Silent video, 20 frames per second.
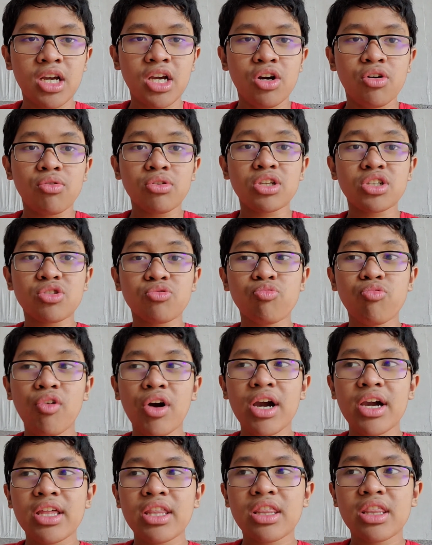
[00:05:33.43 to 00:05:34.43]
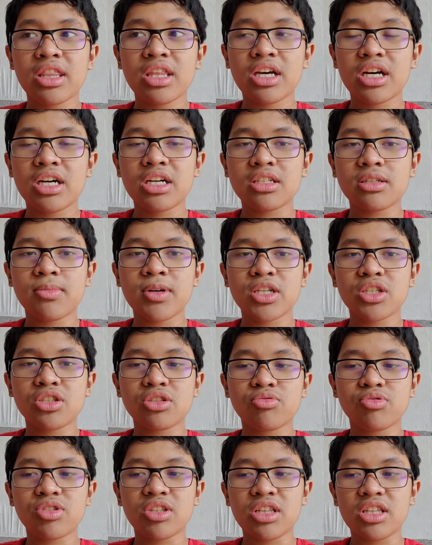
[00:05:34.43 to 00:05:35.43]
which is why the
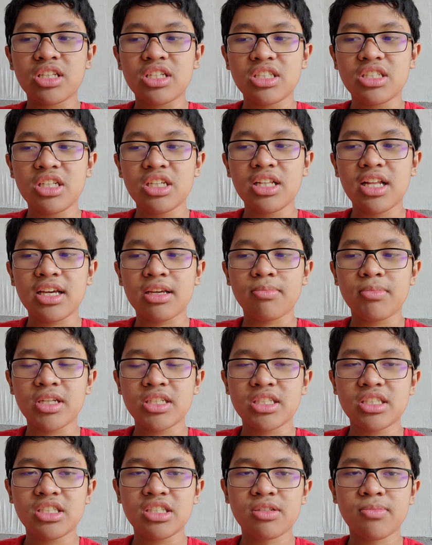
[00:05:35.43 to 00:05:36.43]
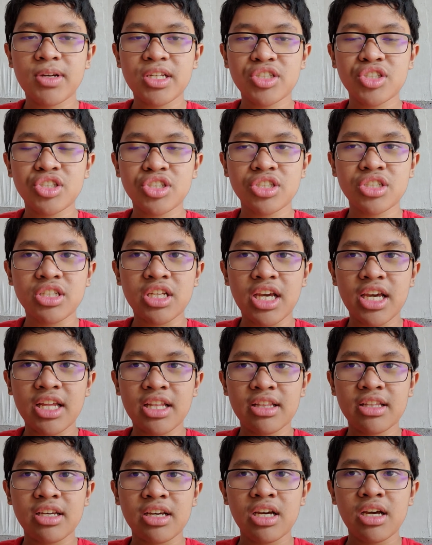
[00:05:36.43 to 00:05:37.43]
dimensions in DC, like Mixie's dimension
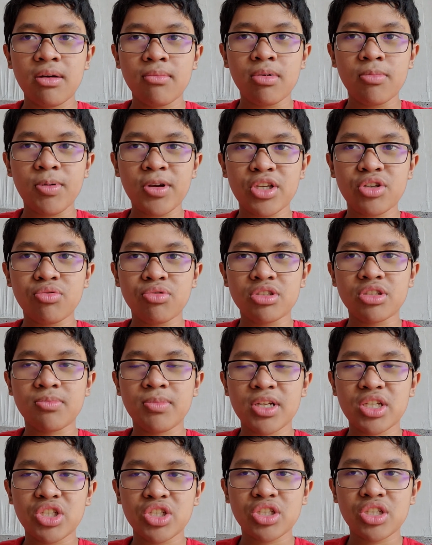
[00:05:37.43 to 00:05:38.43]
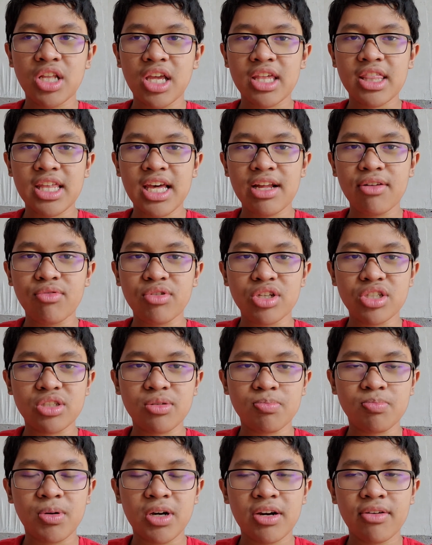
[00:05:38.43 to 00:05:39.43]
and Perpetua's dimension, like that, which is
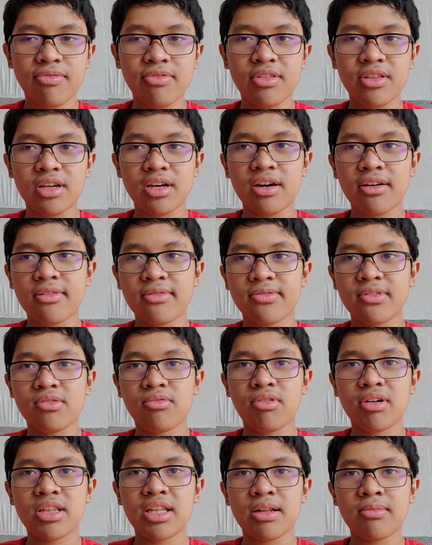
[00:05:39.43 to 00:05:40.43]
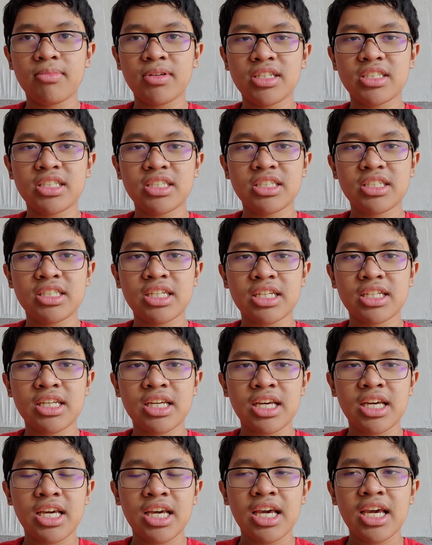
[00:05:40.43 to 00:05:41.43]
above of the one that Mixie is in,
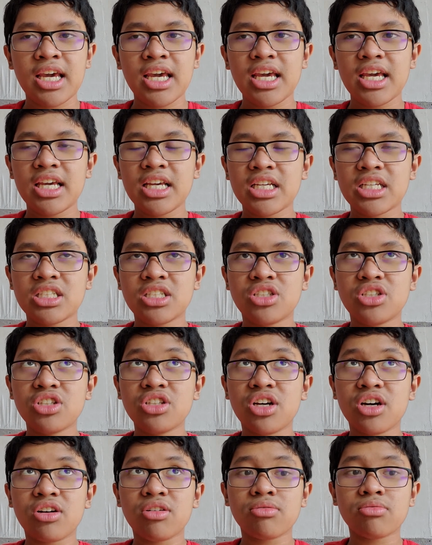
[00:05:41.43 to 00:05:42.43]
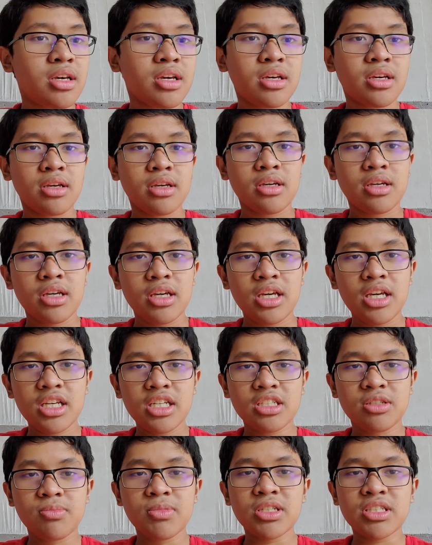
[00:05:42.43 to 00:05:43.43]

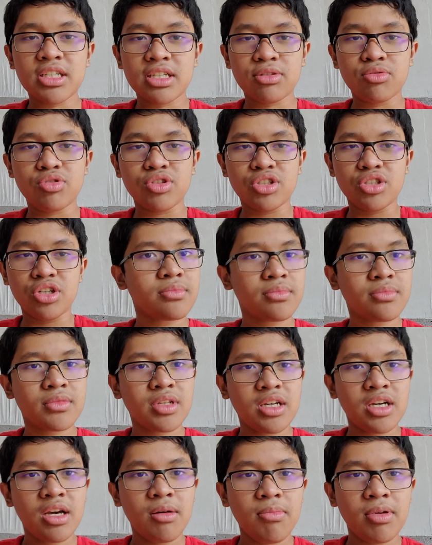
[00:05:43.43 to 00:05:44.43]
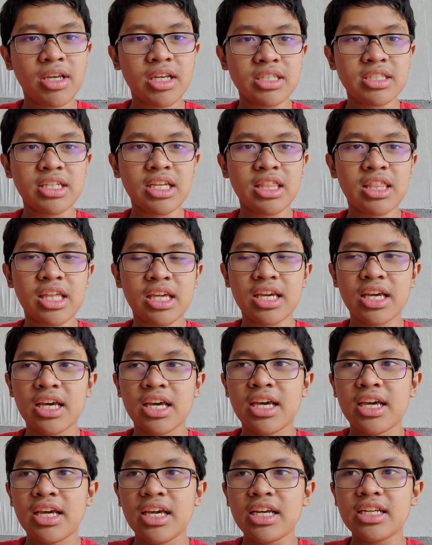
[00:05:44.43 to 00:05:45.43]
is misunderstood because they think
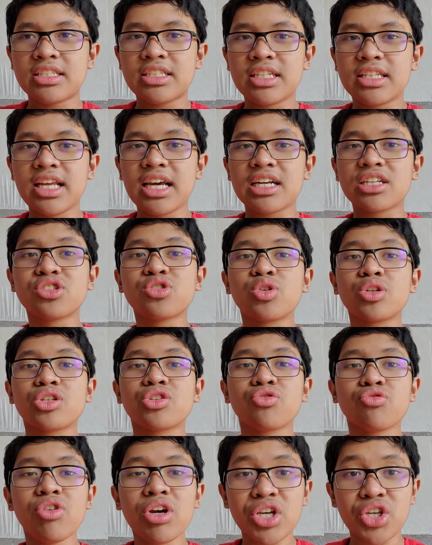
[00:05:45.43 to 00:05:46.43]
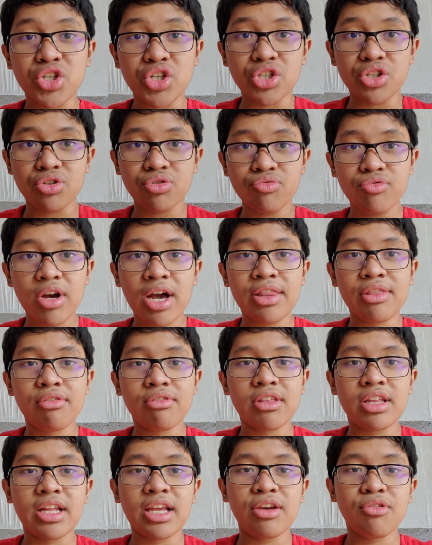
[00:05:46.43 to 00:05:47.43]
it's an extra direction rather
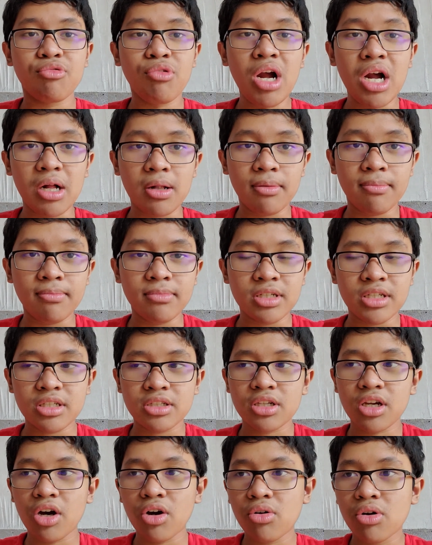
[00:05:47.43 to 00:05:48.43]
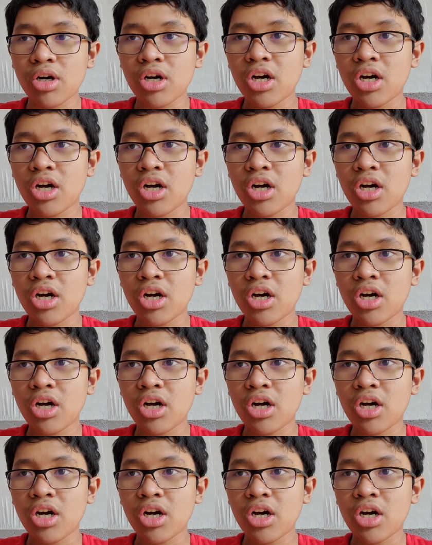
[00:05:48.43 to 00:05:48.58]
than a realm. So